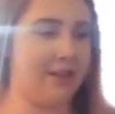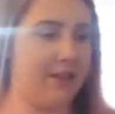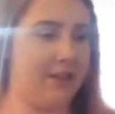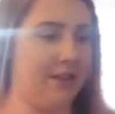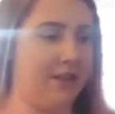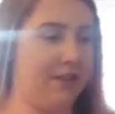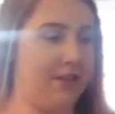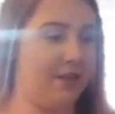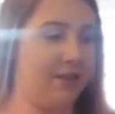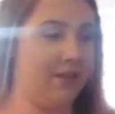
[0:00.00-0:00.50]

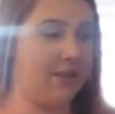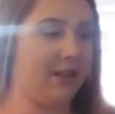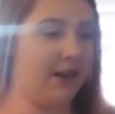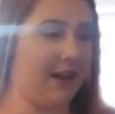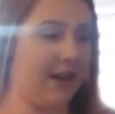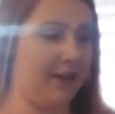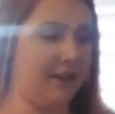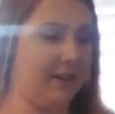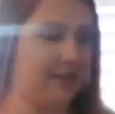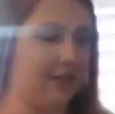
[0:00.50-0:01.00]
the
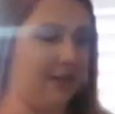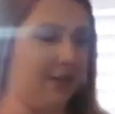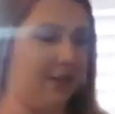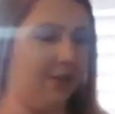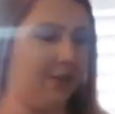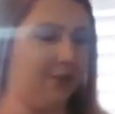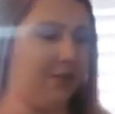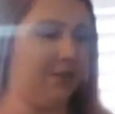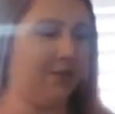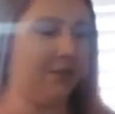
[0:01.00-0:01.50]
kind of
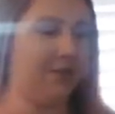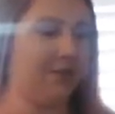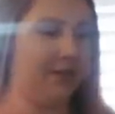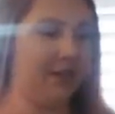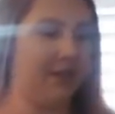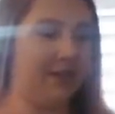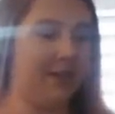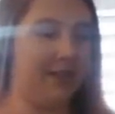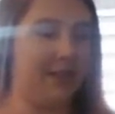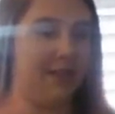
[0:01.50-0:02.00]
dough,
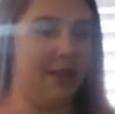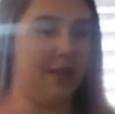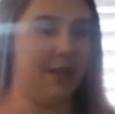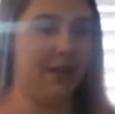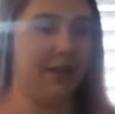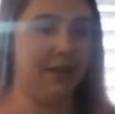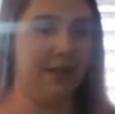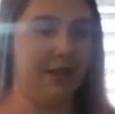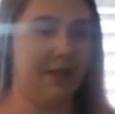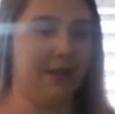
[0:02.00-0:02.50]

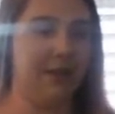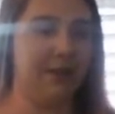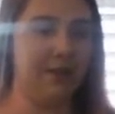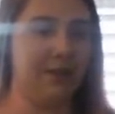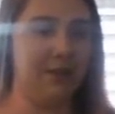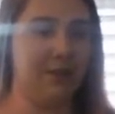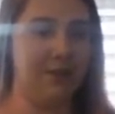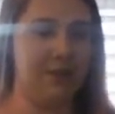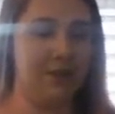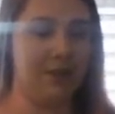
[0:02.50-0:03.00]
and then
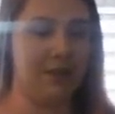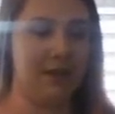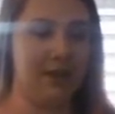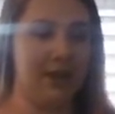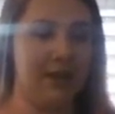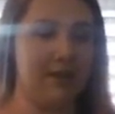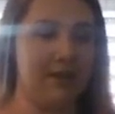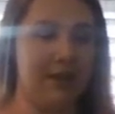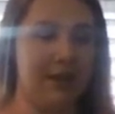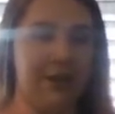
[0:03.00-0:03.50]
she
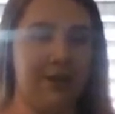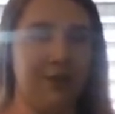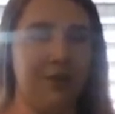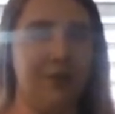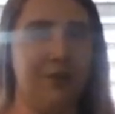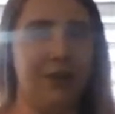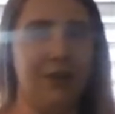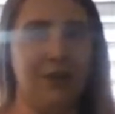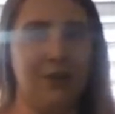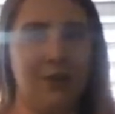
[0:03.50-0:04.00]
gets it out of the
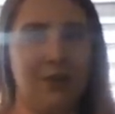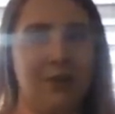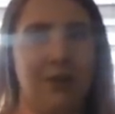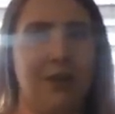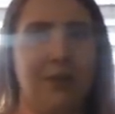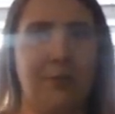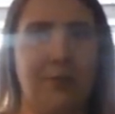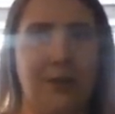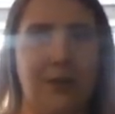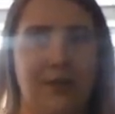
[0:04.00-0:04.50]
fridge and
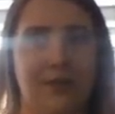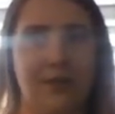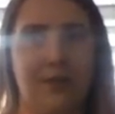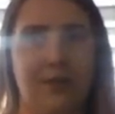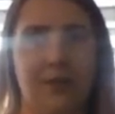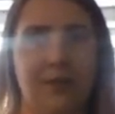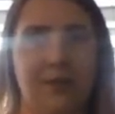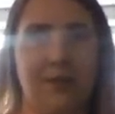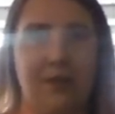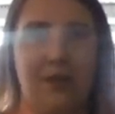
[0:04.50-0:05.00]
then puts
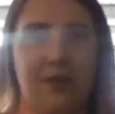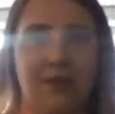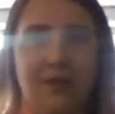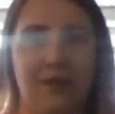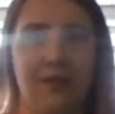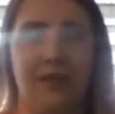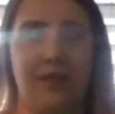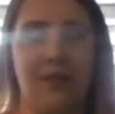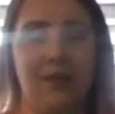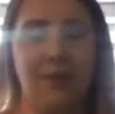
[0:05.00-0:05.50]
all the sauce
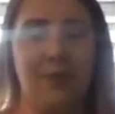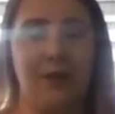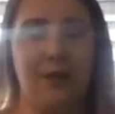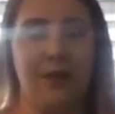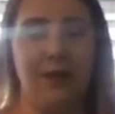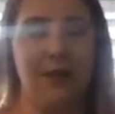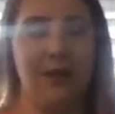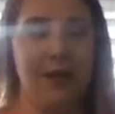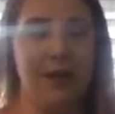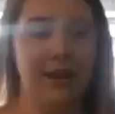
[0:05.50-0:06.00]
on that you want.
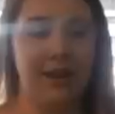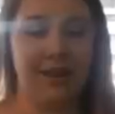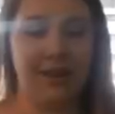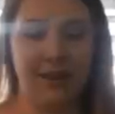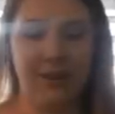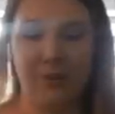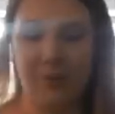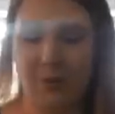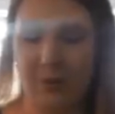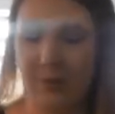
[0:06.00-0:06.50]

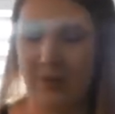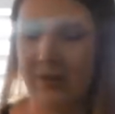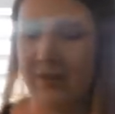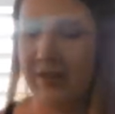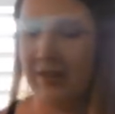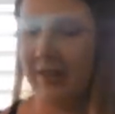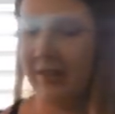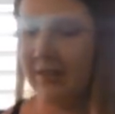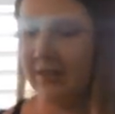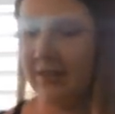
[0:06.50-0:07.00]
Then you move to the
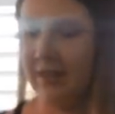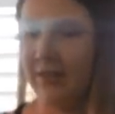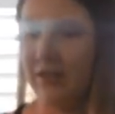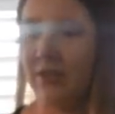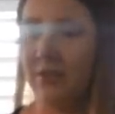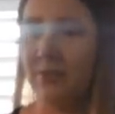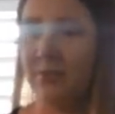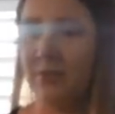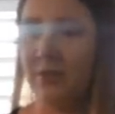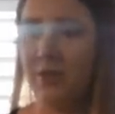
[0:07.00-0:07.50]
next
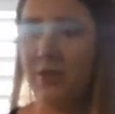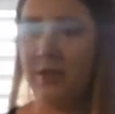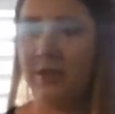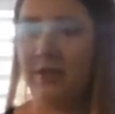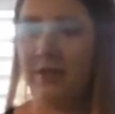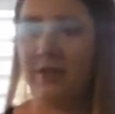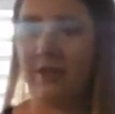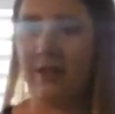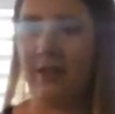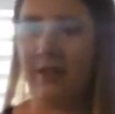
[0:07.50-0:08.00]
station, which
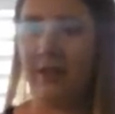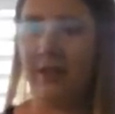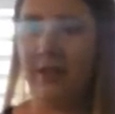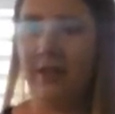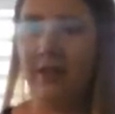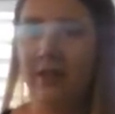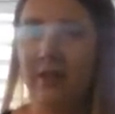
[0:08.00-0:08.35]
is like